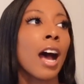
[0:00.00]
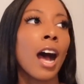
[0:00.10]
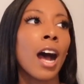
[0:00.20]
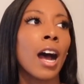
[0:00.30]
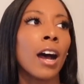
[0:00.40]

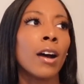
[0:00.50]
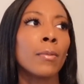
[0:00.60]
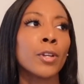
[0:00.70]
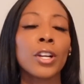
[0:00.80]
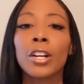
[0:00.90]

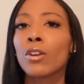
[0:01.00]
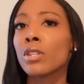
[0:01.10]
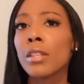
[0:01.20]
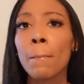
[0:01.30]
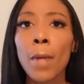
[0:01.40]
um, you're gonna go
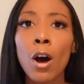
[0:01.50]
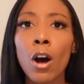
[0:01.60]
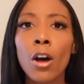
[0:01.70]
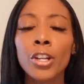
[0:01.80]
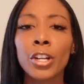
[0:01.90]
to the
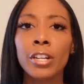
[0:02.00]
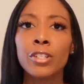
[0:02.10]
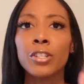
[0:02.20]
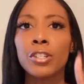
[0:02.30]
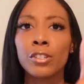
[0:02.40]
mall, you're gonna
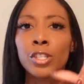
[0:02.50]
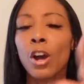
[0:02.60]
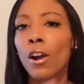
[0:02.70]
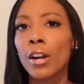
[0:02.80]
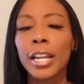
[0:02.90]
do your
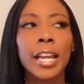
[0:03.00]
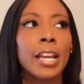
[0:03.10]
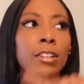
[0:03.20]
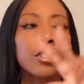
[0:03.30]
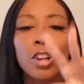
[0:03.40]

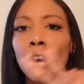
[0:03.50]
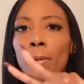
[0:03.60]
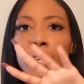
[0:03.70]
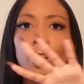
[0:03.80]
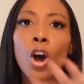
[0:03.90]
Target,
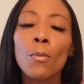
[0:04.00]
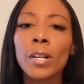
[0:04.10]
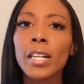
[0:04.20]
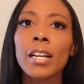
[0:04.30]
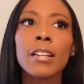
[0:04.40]
Starbucks, Home
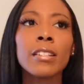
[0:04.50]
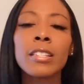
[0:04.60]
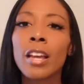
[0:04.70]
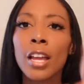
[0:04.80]
Goods,